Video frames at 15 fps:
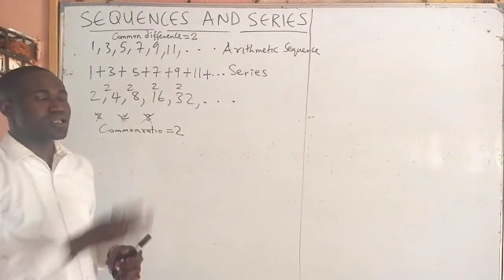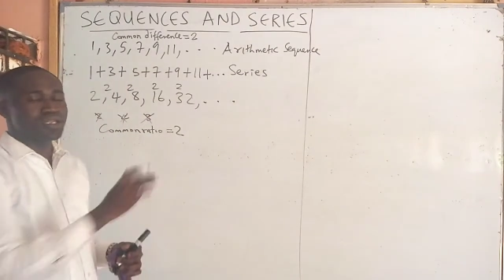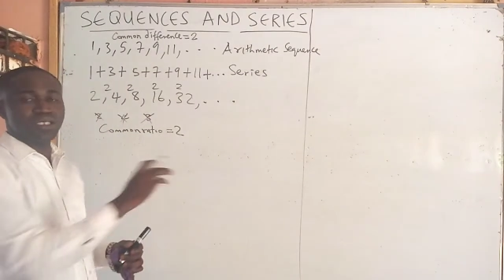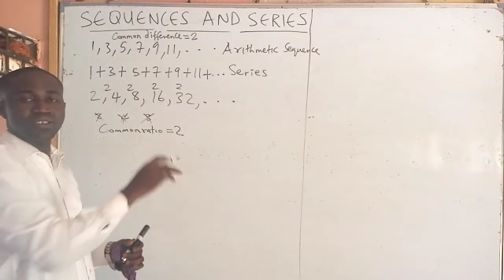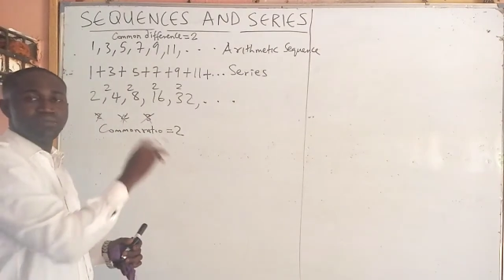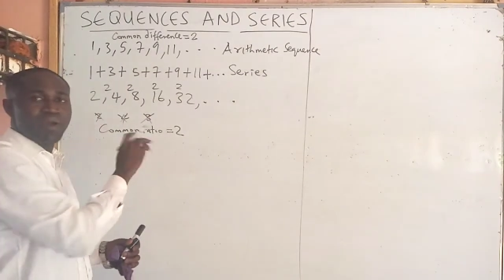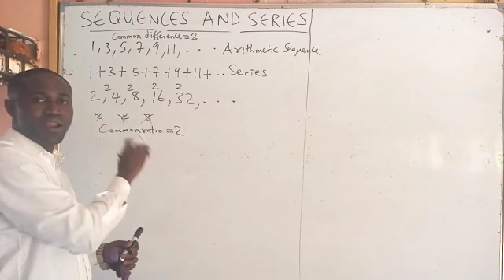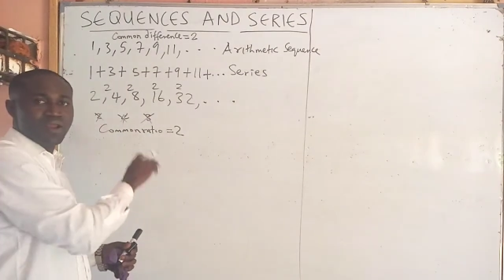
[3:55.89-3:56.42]

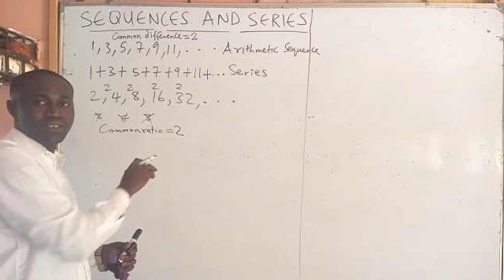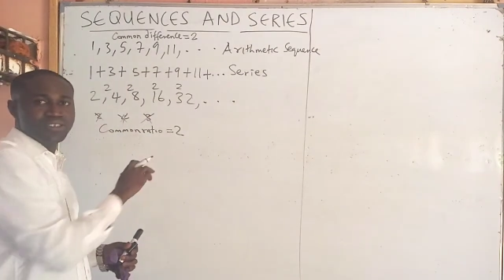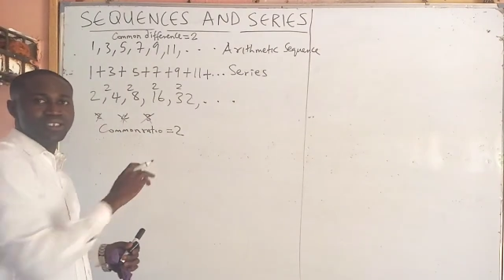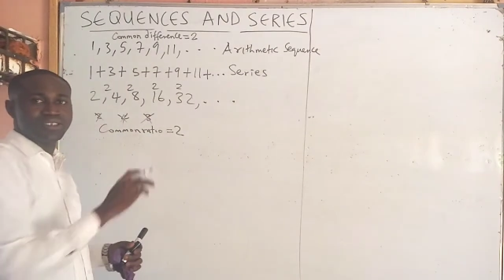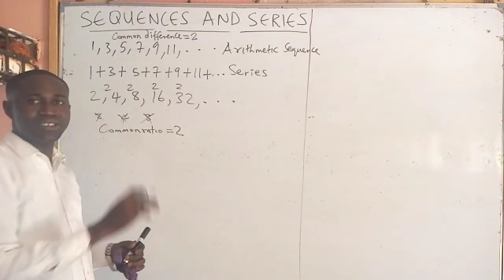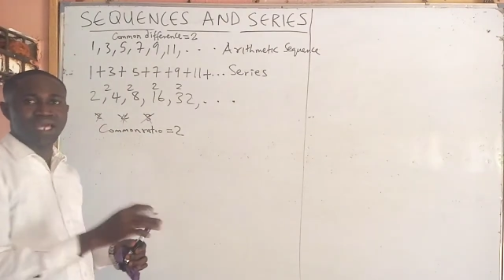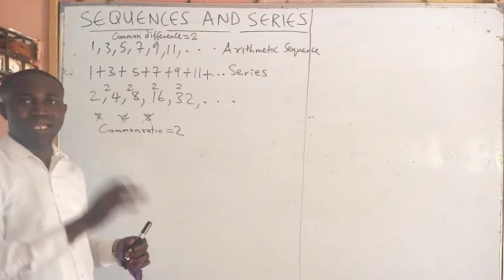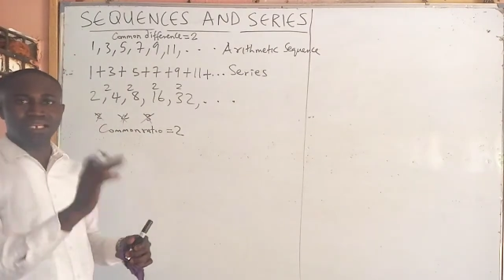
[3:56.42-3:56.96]
This minus
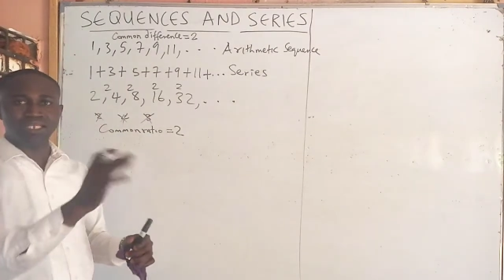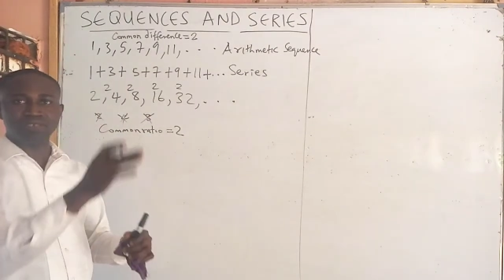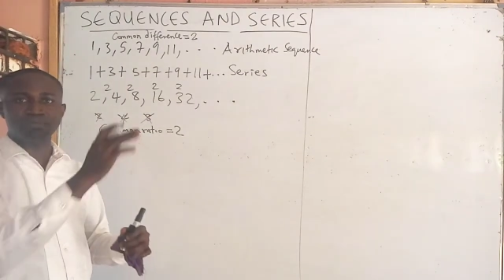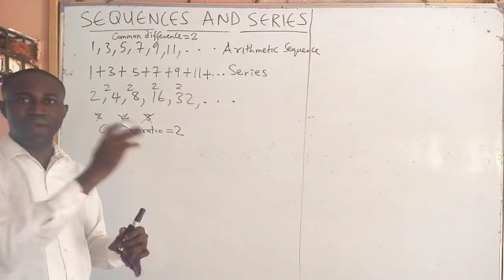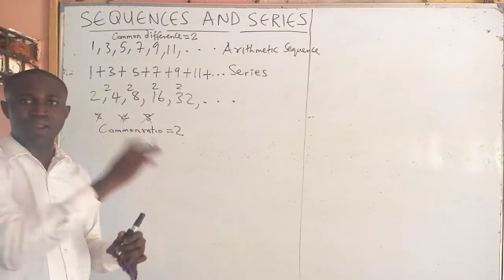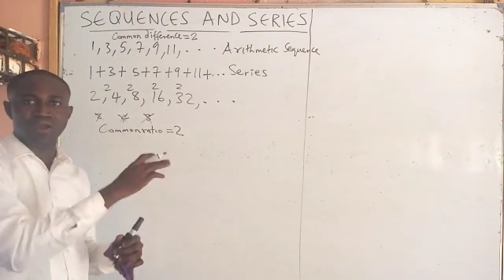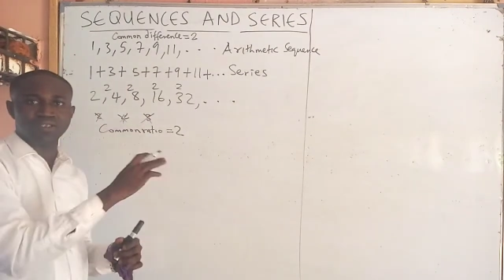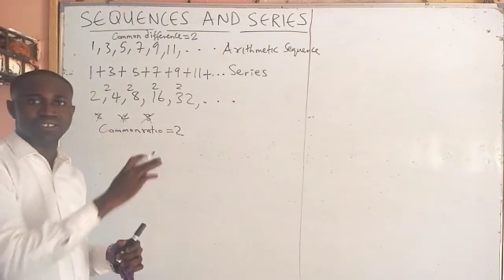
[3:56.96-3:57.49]
this 10, this
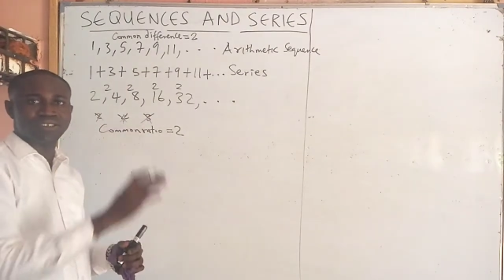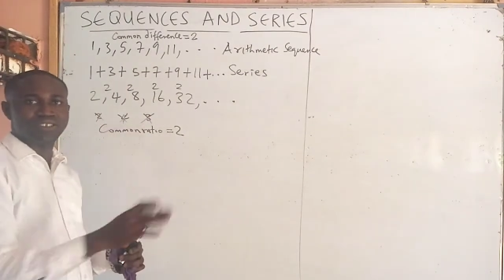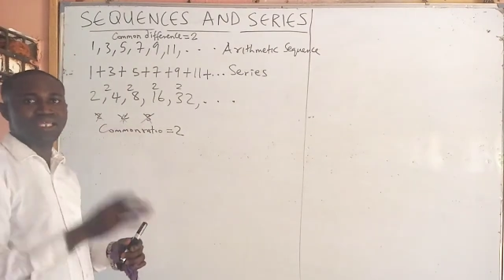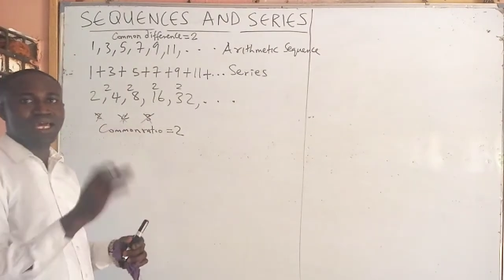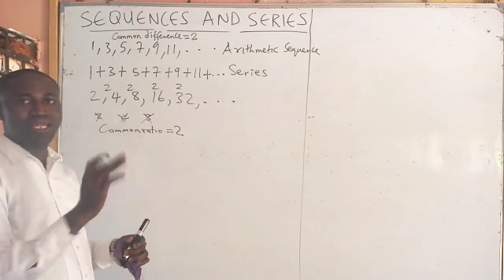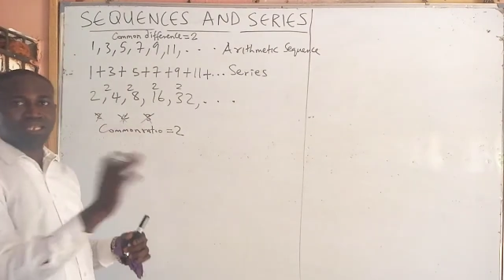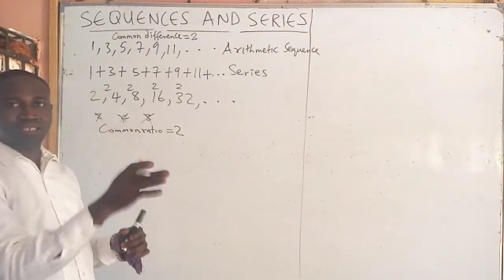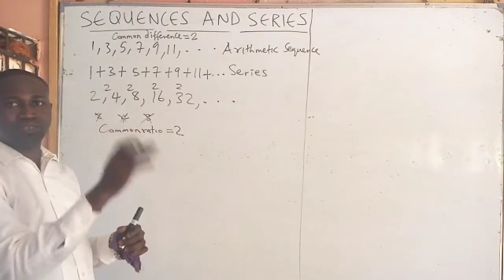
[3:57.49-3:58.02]
minus this
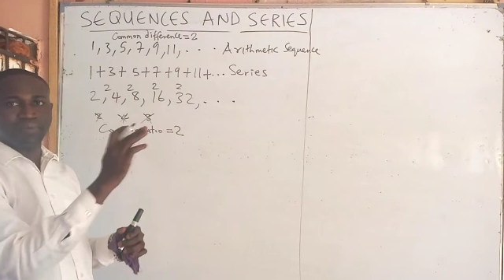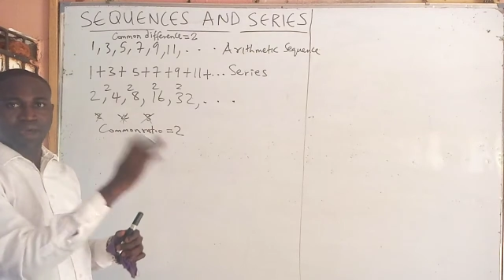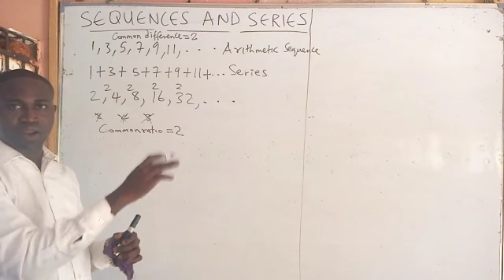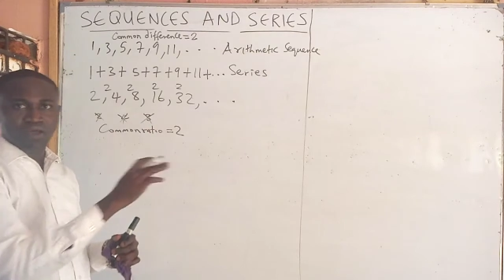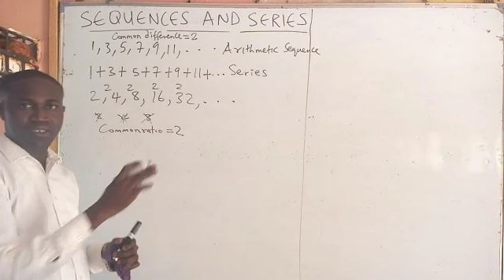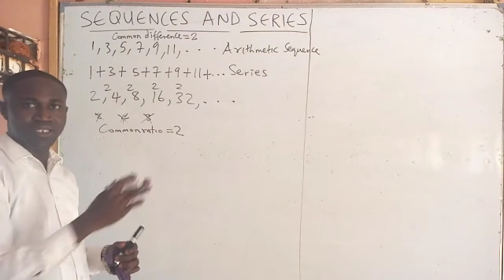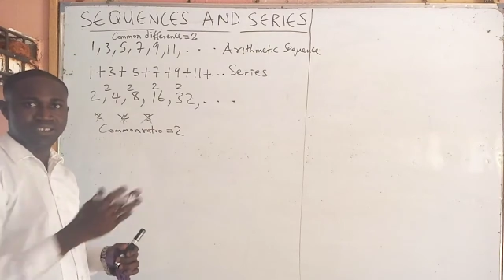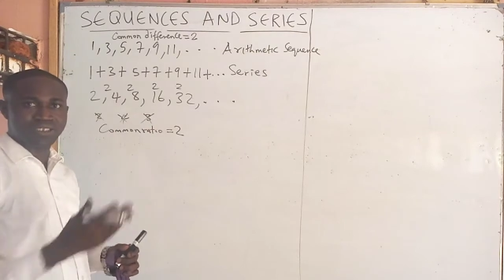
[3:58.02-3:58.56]
10, this
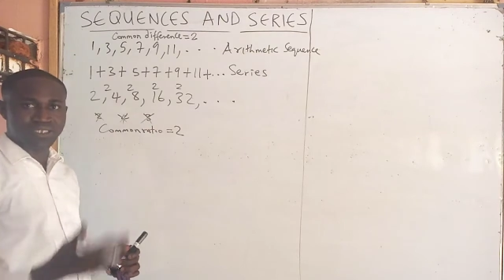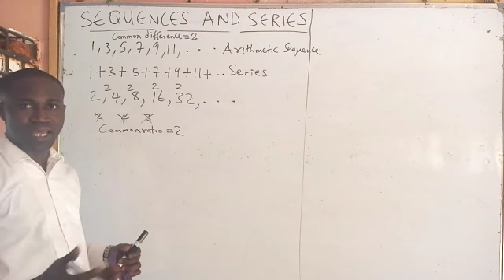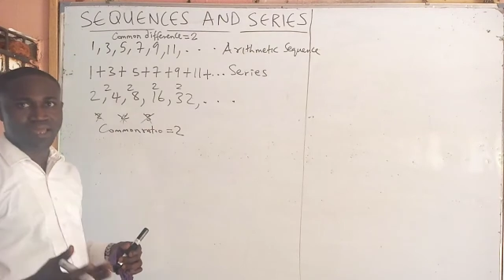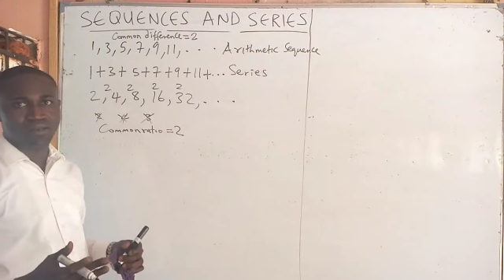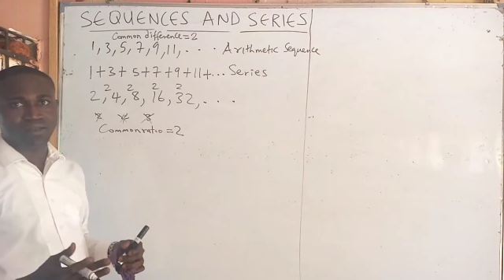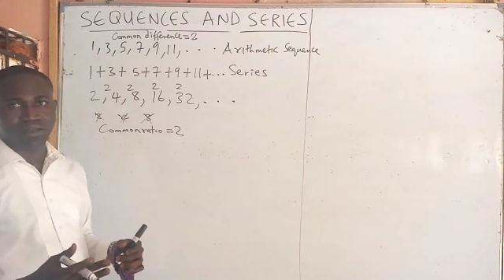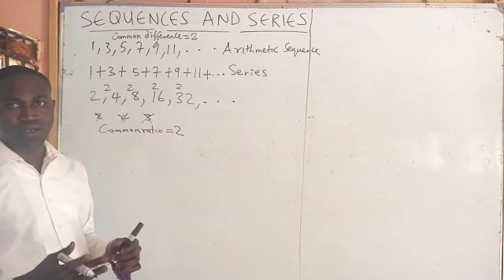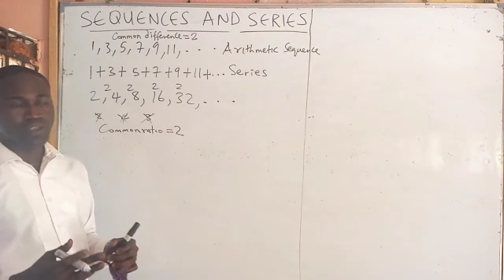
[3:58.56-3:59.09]
minus this
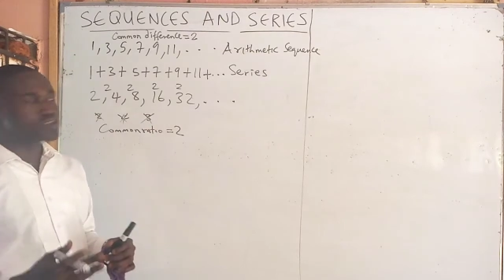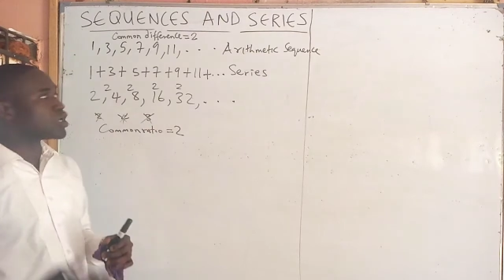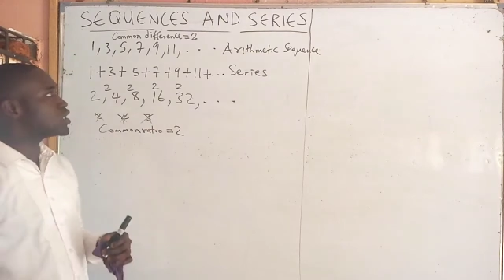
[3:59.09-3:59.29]
10. So